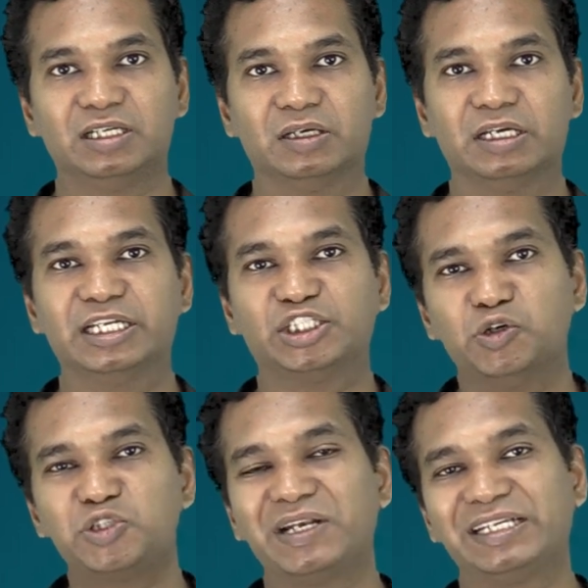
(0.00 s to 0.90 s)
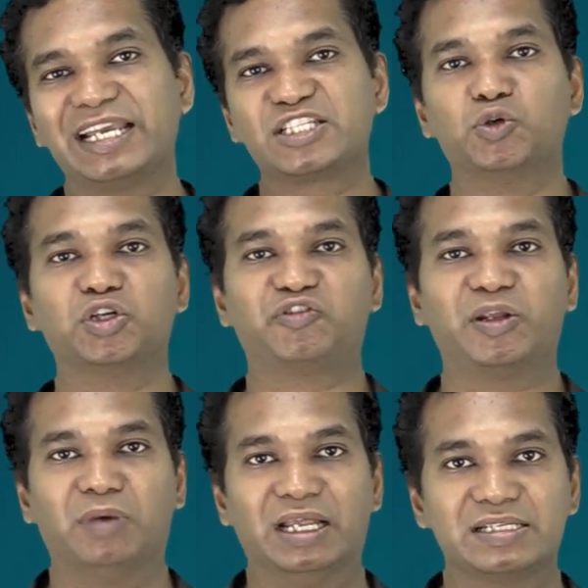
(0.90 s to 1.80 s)
Uh, it usually takes two to
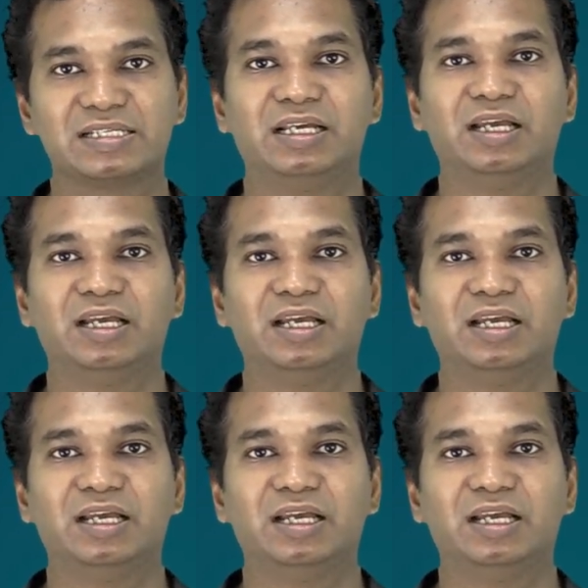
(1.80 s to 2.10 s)
three months.